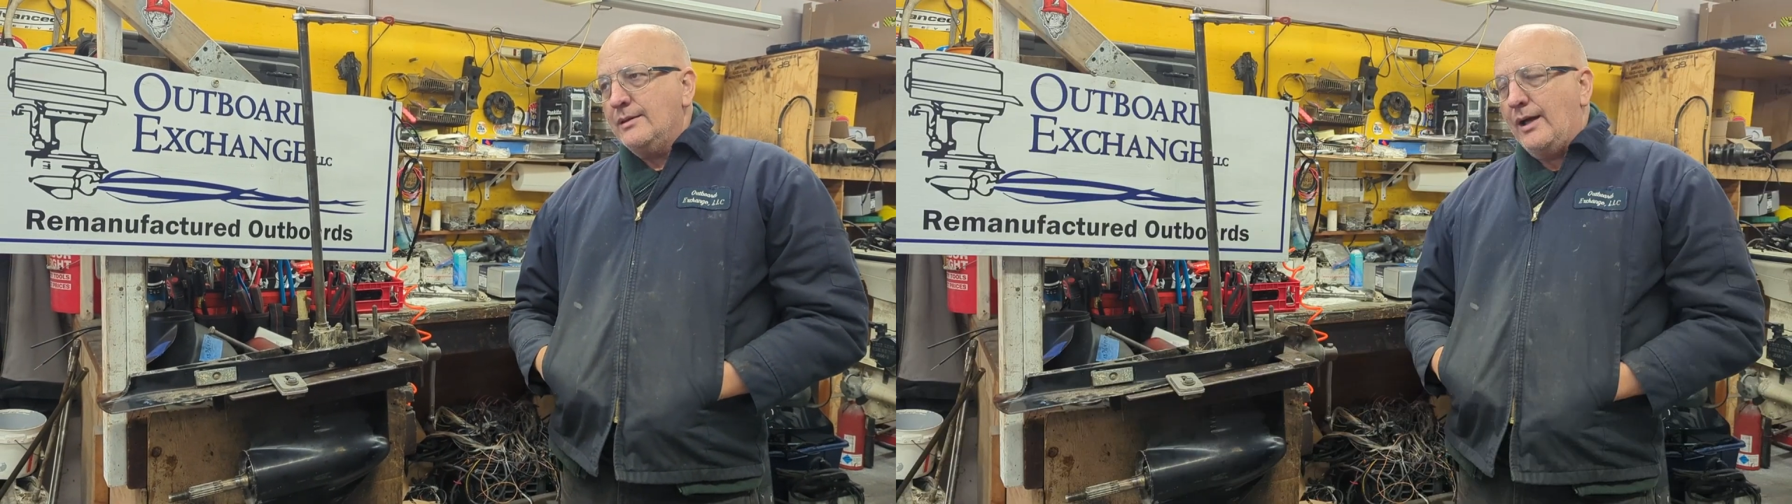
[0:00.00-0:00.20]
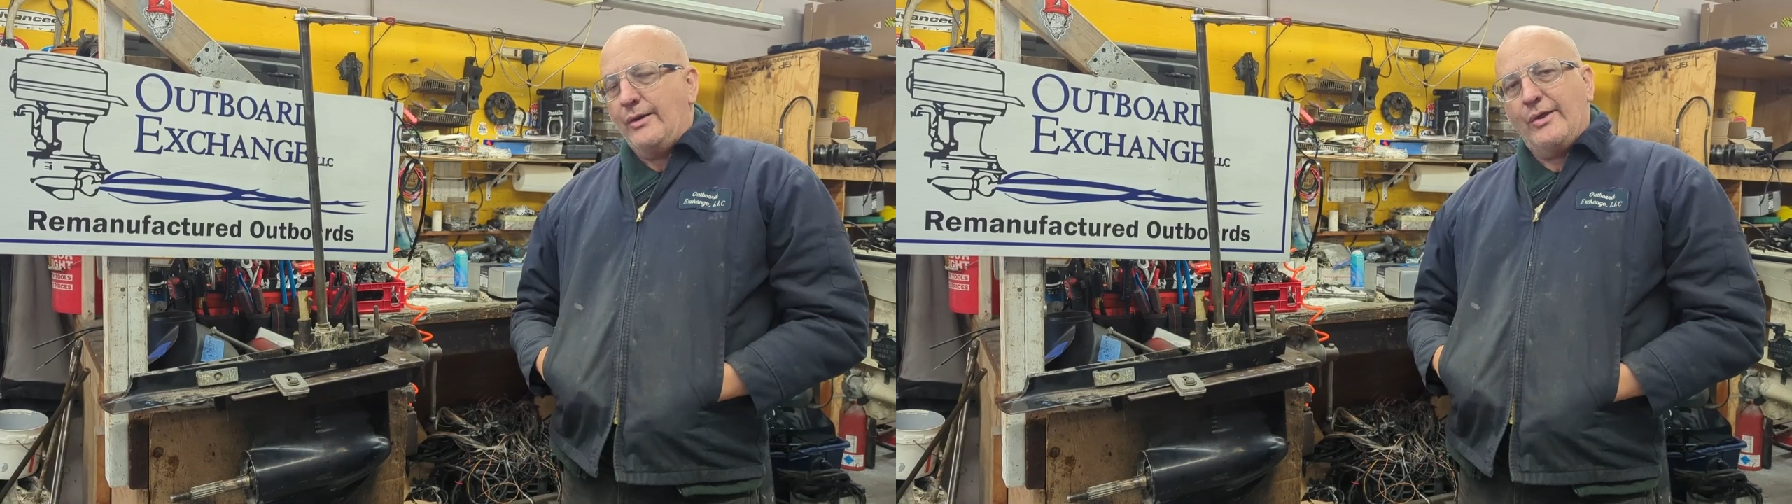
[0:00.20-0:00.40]

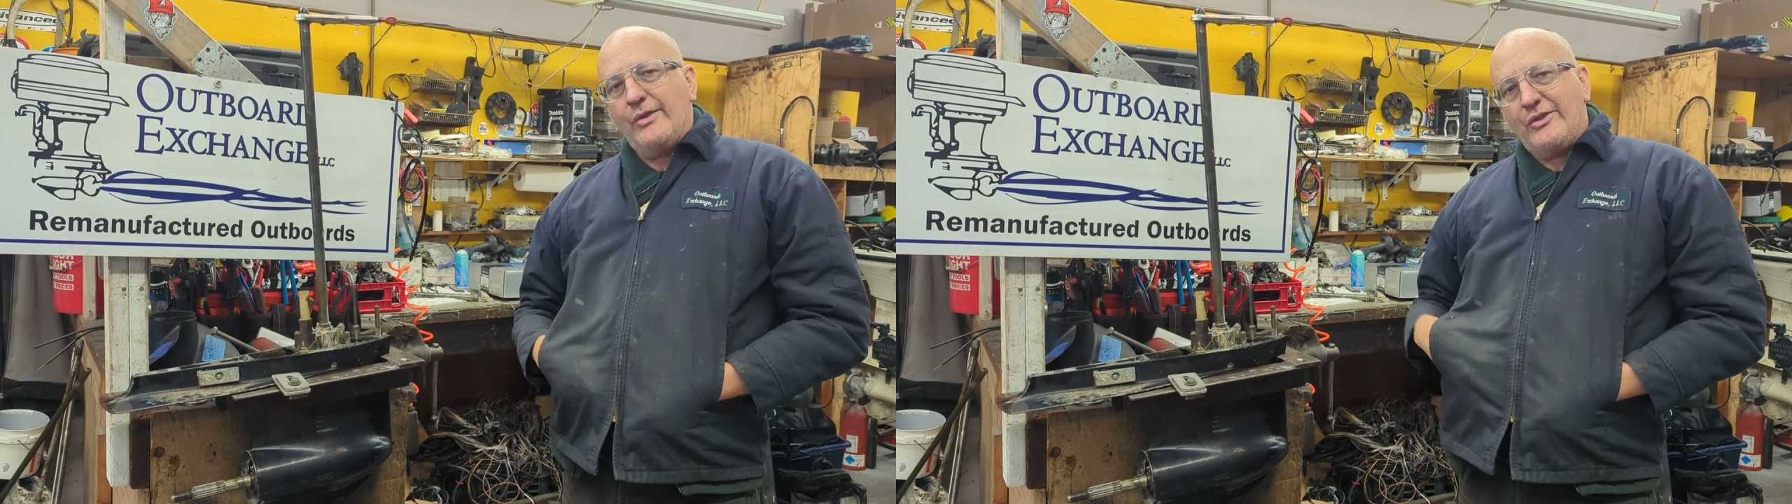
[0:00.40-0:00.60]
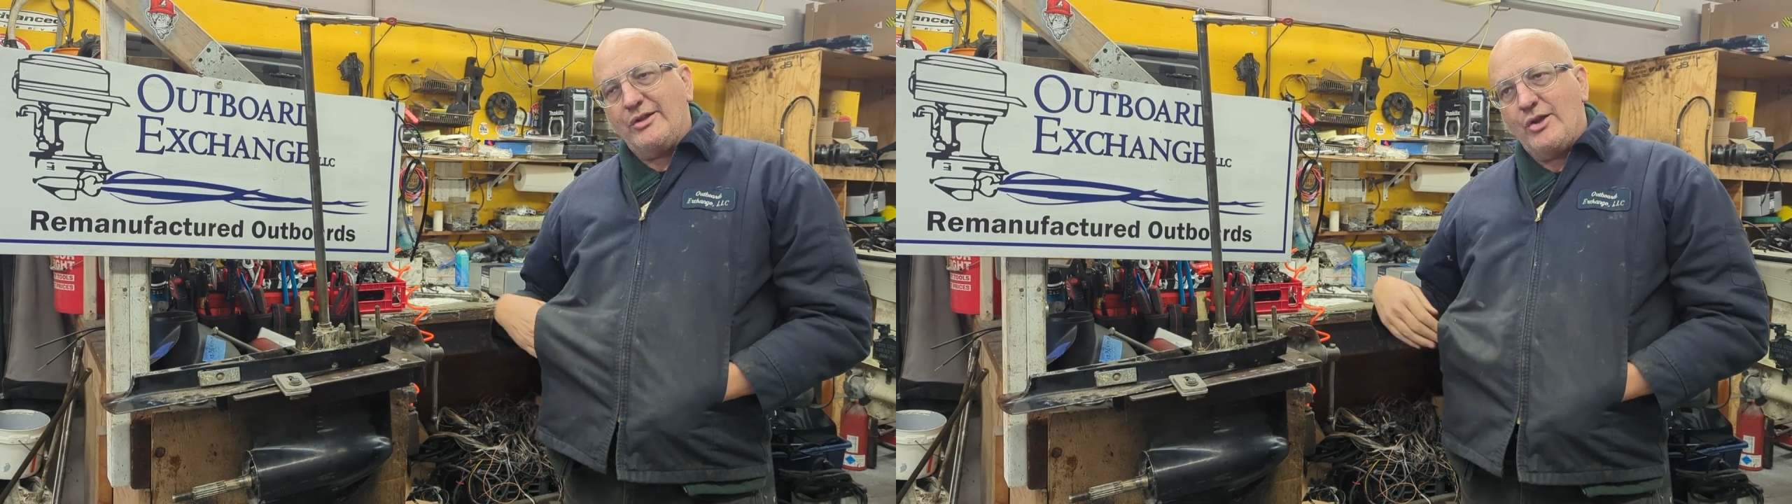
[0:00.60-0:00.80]
Another
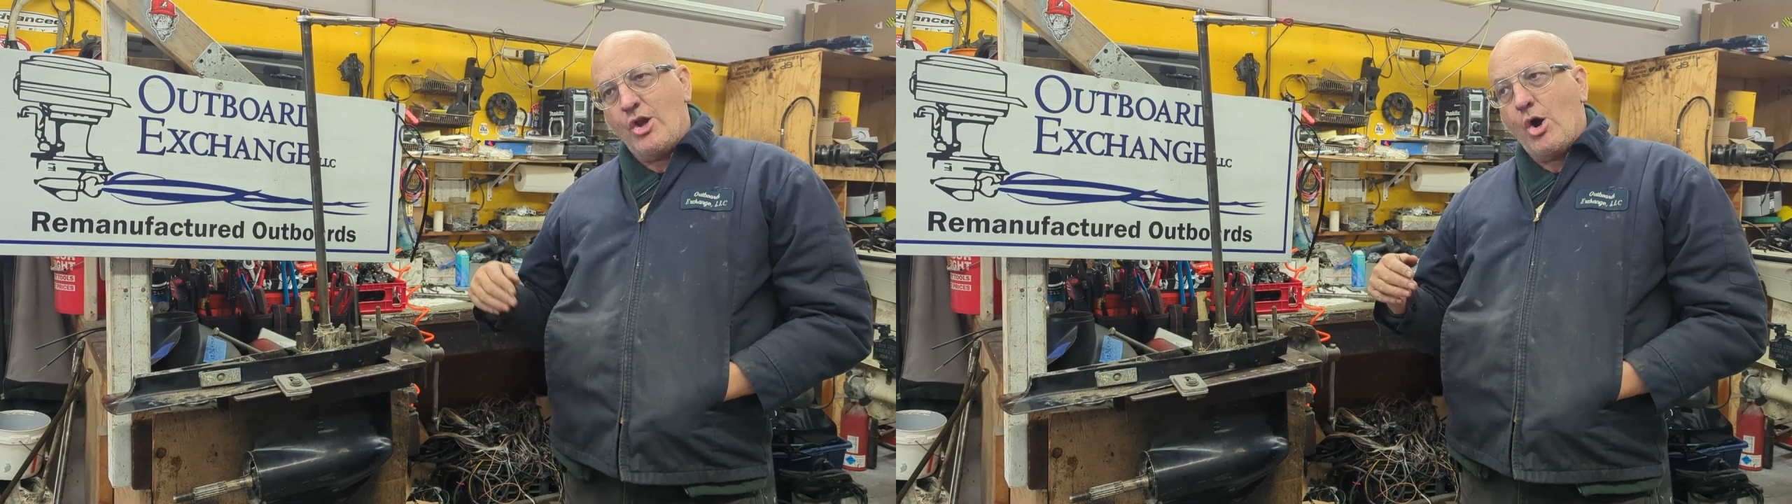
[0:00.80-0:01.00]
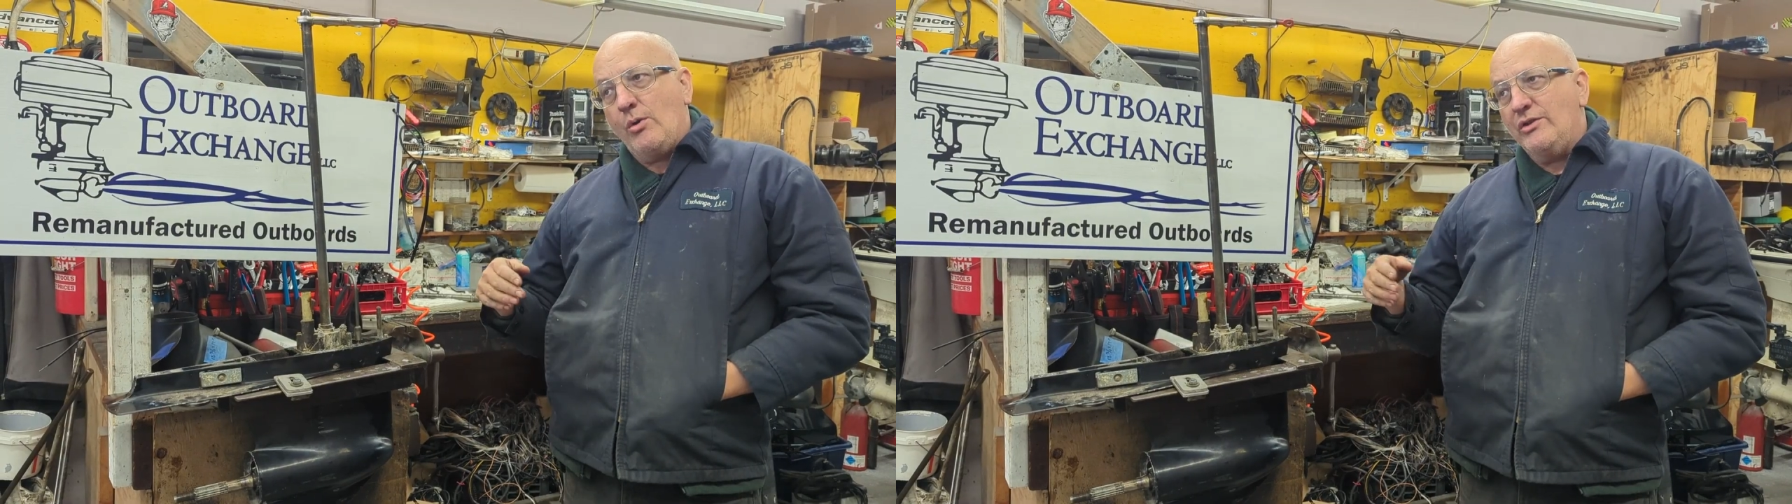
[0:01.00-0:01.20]
thing to
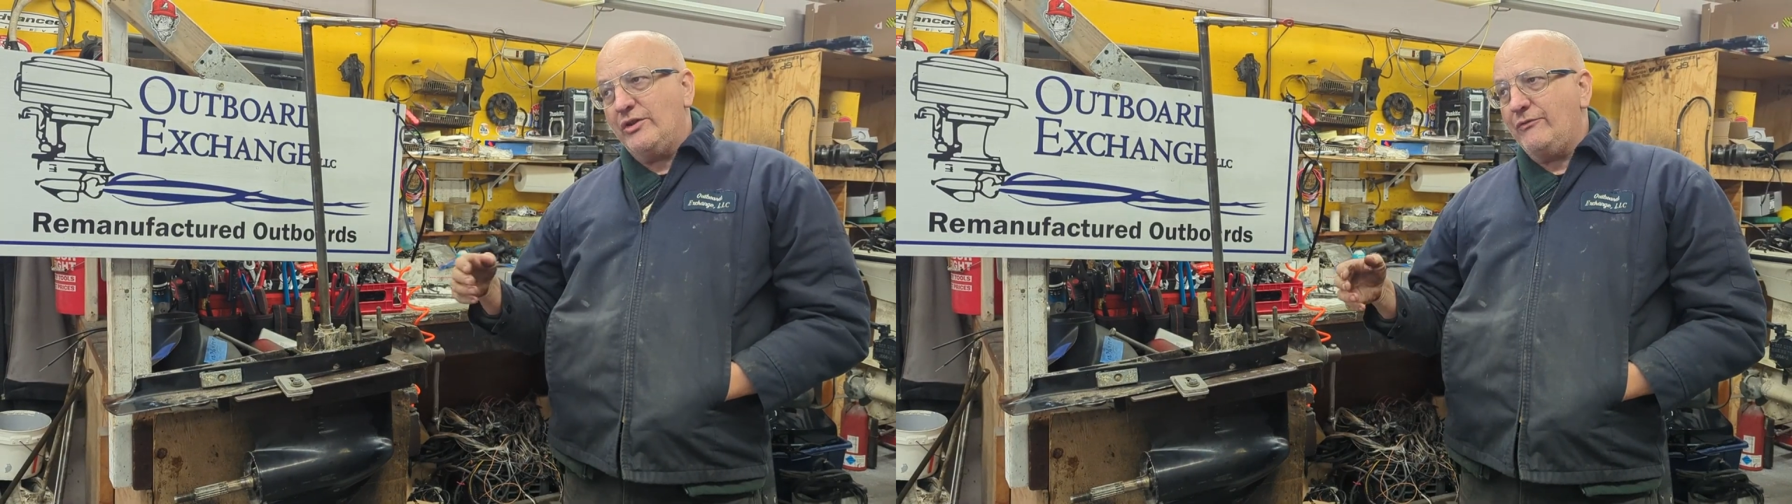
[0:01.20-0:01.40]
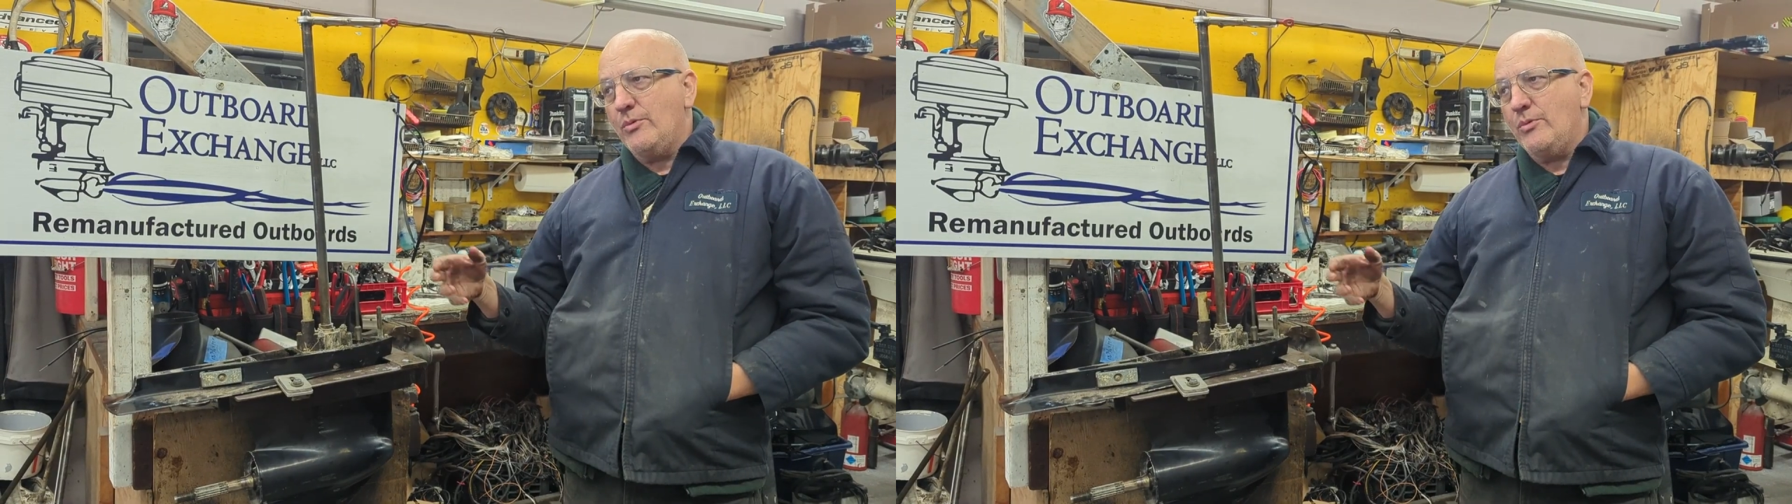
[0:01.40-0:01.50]
know is if